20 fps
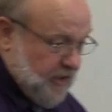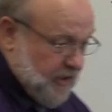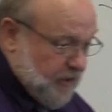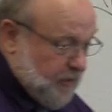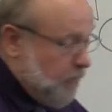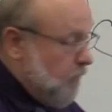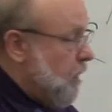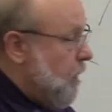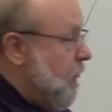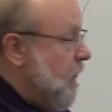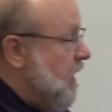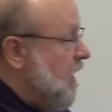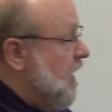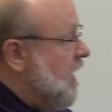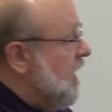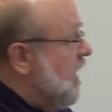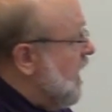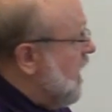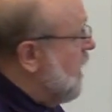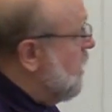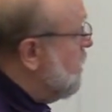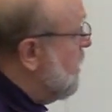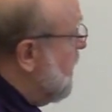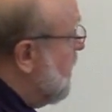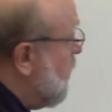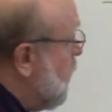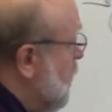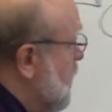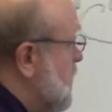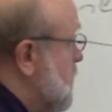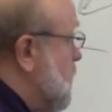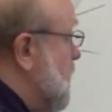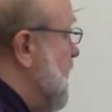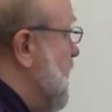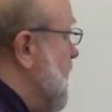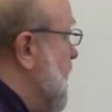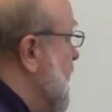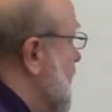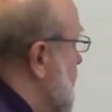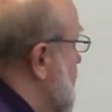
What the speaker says: here. The first one